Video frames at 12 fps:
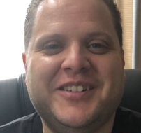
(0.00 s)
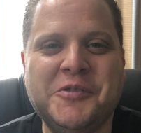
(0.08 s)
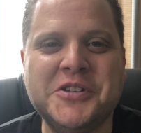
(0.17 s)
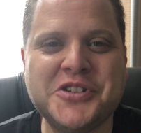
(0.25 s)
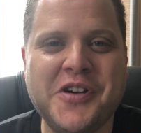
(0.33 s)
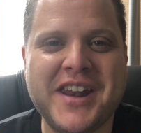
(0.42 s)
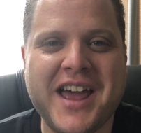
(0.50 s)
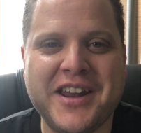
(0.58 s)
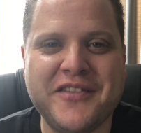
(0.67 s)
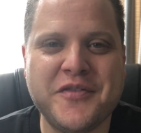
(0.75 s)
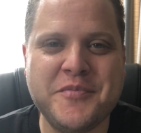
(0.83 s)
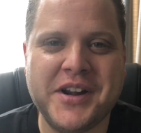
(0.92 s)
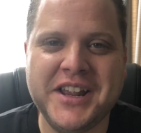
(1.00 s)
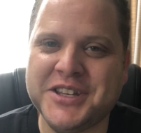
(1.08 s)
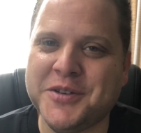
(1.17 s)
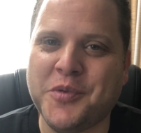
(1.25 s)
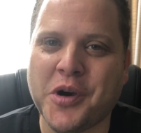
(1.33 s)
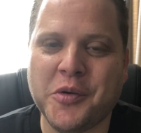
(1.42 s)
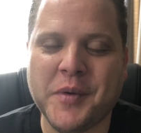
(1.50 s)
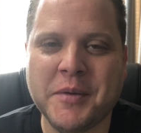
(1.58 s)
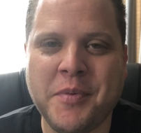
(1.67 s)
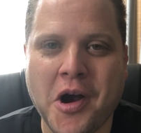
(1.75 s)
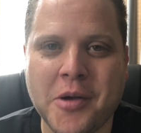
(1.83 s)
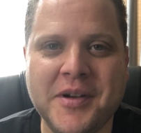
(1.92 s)
What's going on, everybody? It's your boy Rick
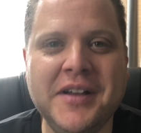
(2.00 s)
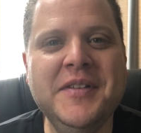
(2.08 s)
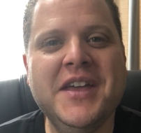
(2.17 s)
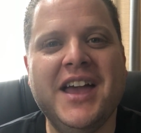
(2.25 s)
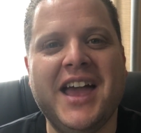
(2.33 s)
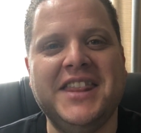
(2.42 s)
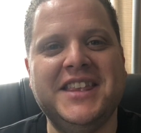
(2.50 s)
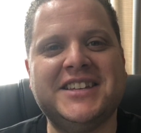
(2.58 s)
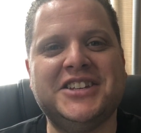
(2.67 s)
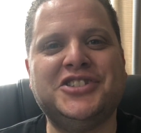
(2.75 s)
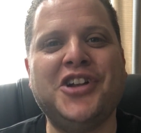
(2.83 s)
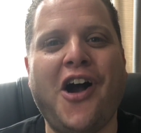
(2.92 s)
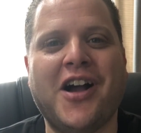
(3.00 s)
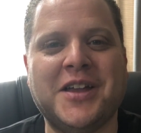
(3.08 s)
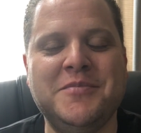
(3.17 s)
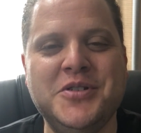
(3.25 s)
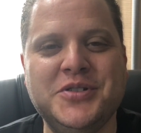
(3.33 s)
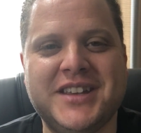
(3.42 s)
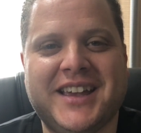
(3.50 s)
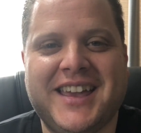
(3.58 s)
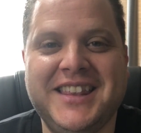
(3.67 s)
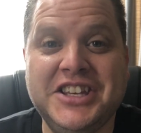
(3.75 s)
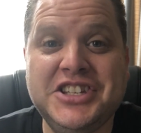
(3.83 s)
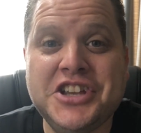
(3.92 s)
Parma, and this is Talking Music,
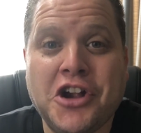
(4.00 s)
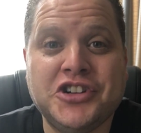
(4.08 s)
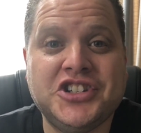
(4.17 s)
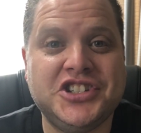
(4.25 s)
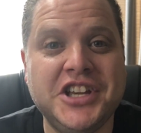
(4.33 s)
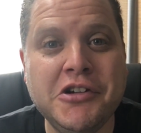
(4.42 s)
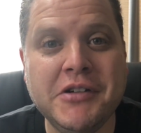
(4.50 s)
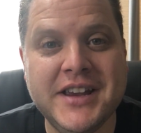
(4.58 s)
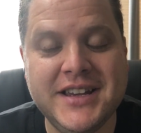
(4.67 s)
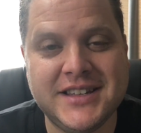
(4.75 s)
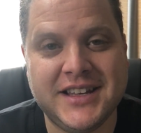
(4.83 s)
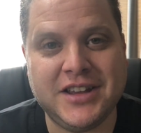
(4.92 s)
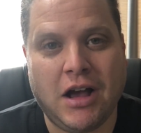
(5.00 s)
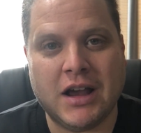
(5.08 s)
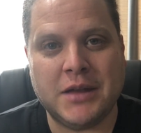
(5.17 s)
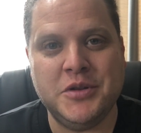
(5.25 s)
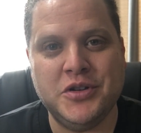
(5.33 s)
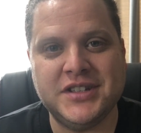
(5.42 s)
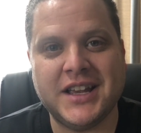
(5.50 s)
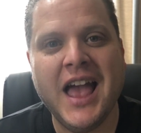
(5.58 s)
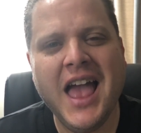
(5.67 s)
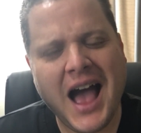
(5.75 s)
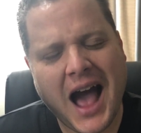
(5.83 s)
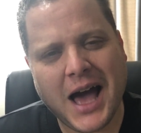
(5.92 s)
and this is our series in Talking Music
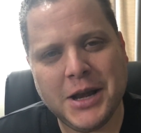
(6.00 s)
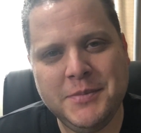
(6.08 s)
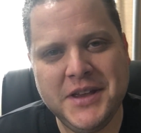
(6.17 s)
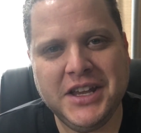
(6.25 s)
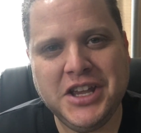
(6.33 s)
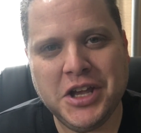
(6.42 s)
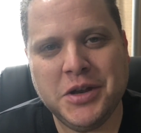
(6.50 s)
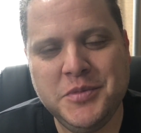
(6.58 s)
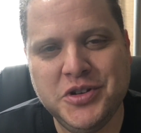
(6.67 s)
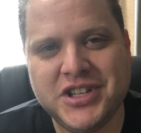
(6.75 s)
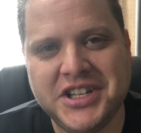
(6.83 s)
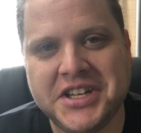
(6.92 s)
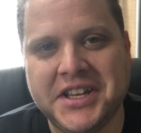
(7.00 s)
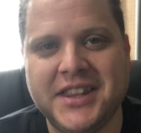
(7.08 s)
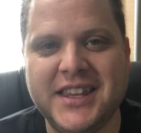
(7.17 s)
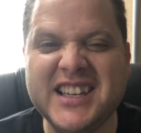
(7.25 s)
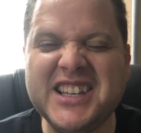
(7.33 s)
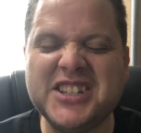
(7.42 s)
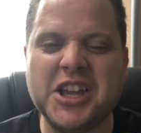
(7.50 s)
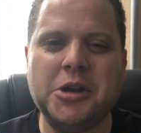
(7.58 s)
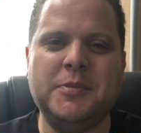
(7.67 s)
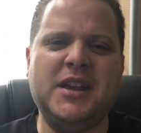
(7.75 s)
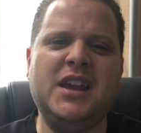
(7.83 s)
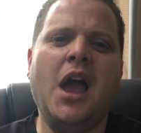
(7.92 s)
How to Be a Gigging Musician. This is going
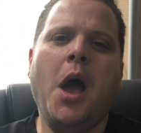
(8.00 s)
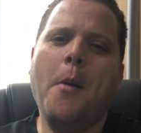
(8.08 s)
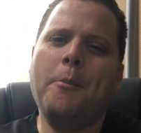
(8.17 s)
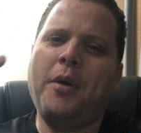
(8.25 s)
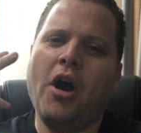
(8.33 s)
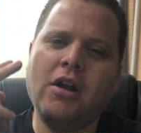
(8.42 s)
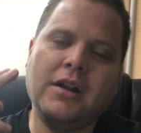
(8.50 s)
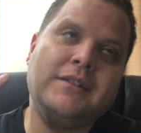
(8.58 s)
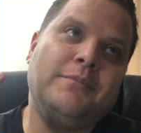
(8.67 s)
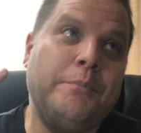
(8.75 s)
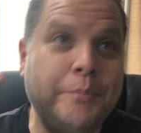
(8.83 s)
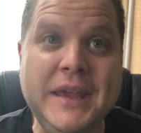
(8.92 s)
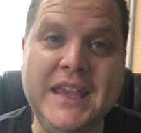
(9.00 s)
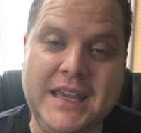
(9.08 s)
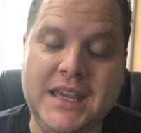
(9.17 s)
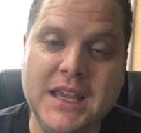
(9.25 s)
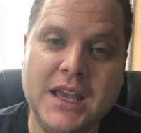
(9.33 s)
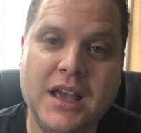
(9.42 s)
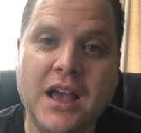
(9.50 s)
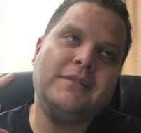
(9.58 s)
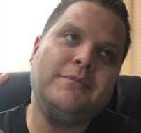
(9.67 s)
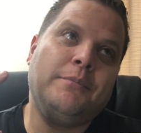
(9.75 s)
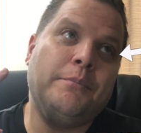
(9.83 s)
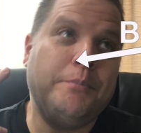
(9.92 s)
to be part B.
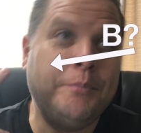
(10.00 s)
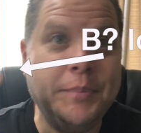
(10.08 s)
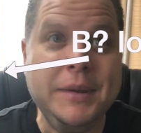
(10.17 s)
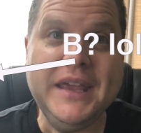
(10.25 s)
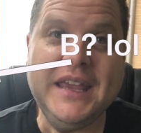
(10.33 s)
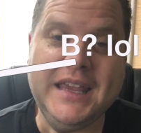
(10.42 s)
B